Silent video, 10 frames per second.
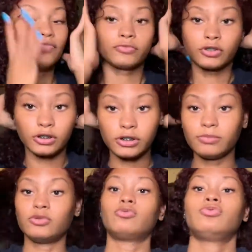because them
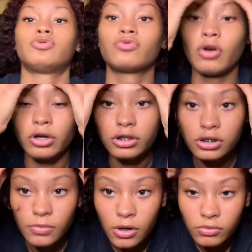little scrawny
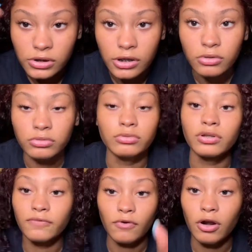small ones ain't gonna do
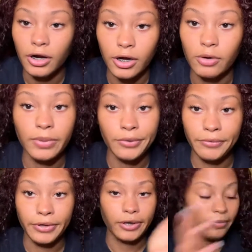nothing for our hair,
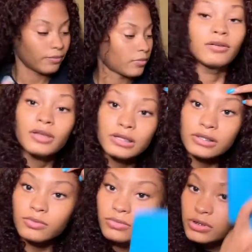period. Okay,
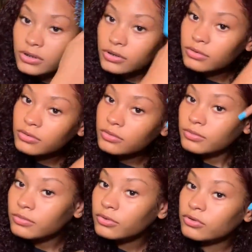so I'm just gonna
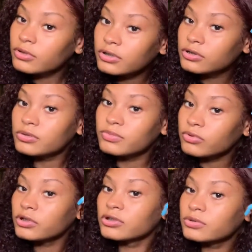literally just
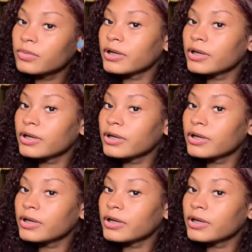brush my